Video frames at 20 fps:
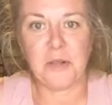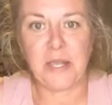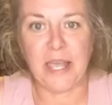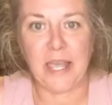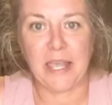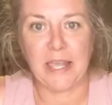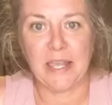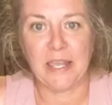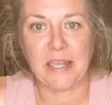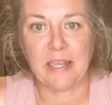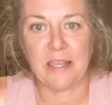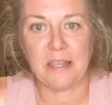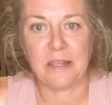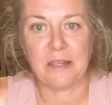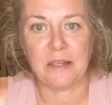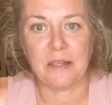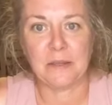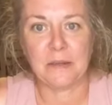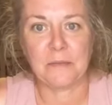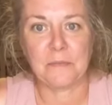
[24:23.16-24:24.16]
Okay.
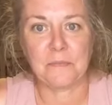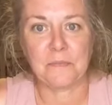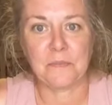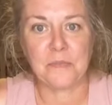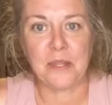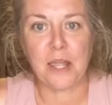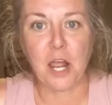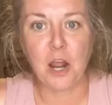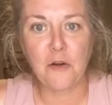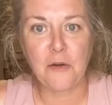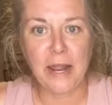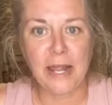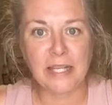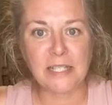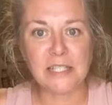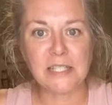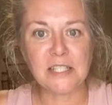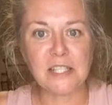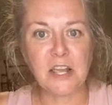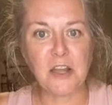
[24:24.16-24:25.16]
All
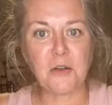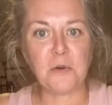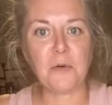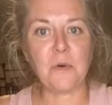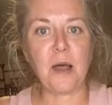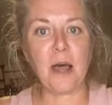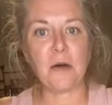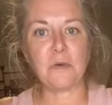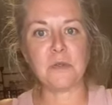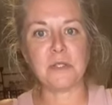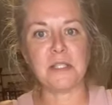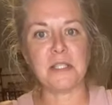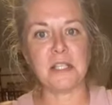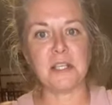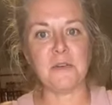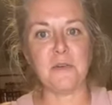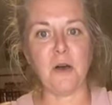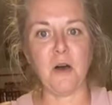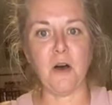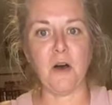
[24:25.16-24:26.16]
right, so I will
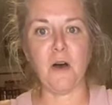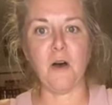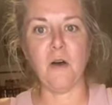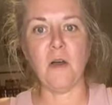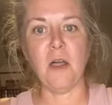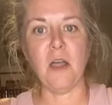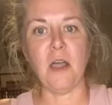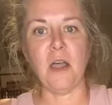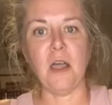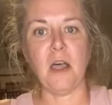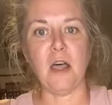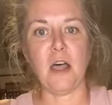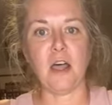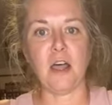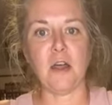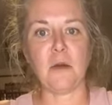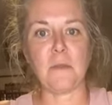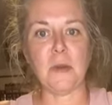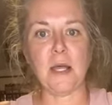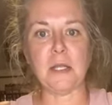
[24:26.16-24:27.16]
see you all
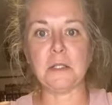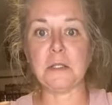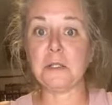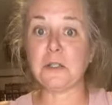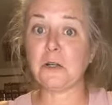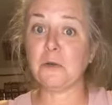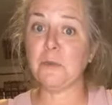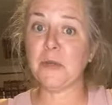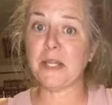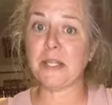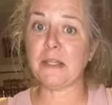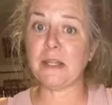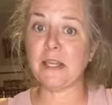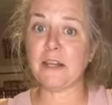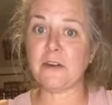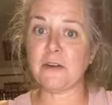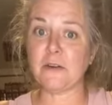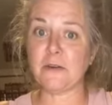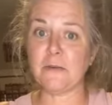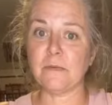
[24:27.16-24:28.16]
um, a little bit
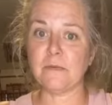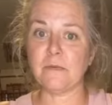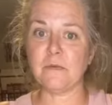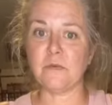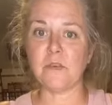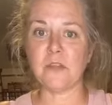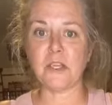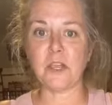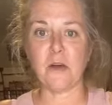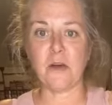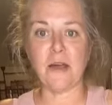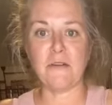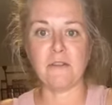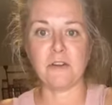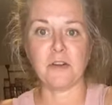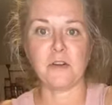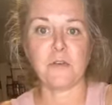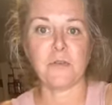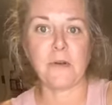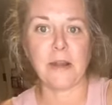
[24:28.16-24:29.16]
later. Y'all
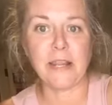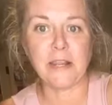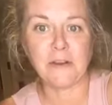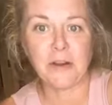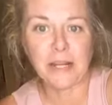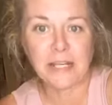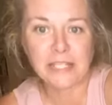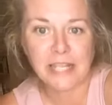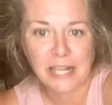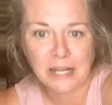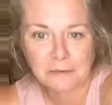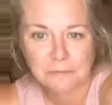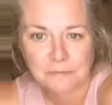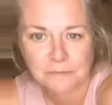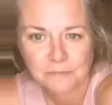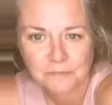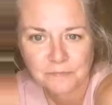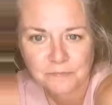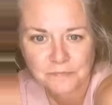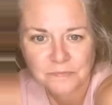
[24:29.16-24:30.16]
have a great, great day.
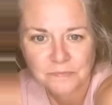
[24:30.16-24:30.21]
